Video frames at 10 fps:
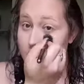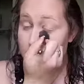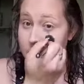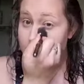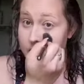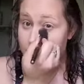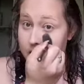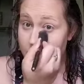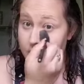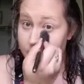I'll just take
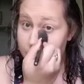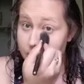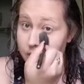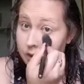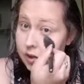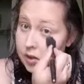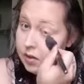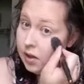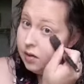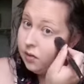the leftovers
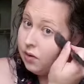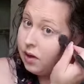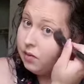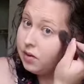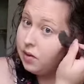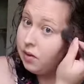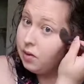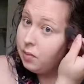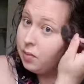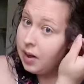of what was
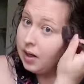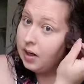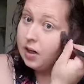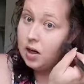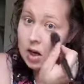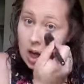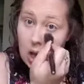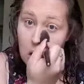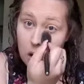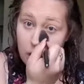on my
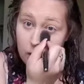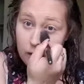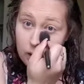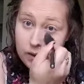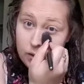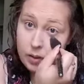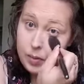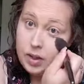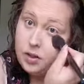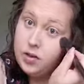contour
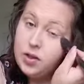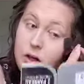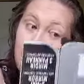brush